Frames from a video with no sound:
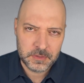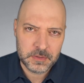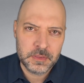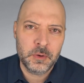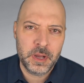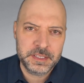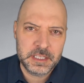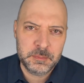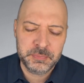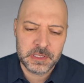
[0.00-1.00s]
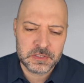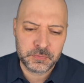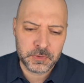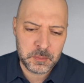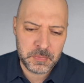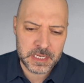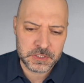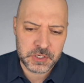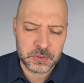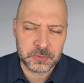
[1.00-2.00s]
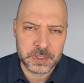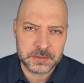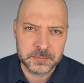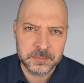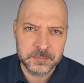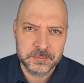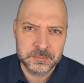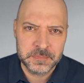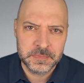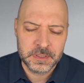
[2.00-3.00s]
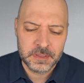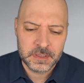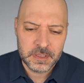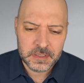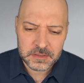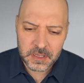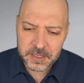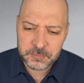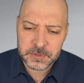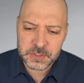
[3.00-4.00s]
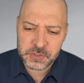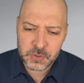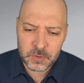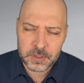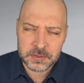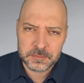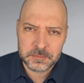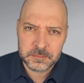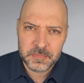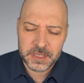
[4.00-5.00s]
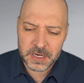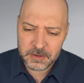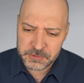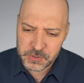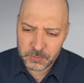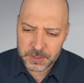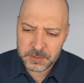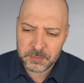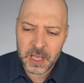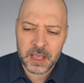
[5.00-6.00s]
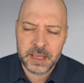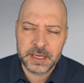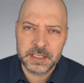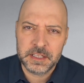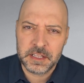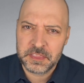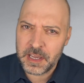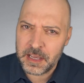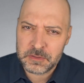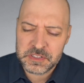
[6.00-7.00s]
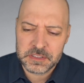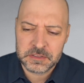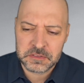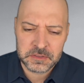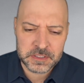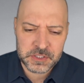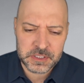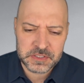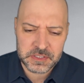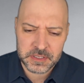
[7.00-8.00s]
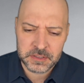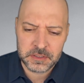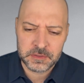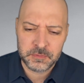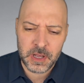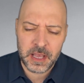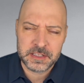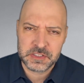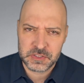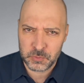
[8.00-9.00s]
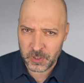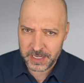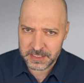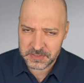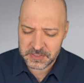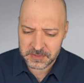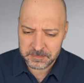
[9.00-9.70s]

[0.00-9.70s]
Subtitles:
though I keep this from my children. Life is short, and I've shortened mine in 1,000 delicious, ill-advised ways.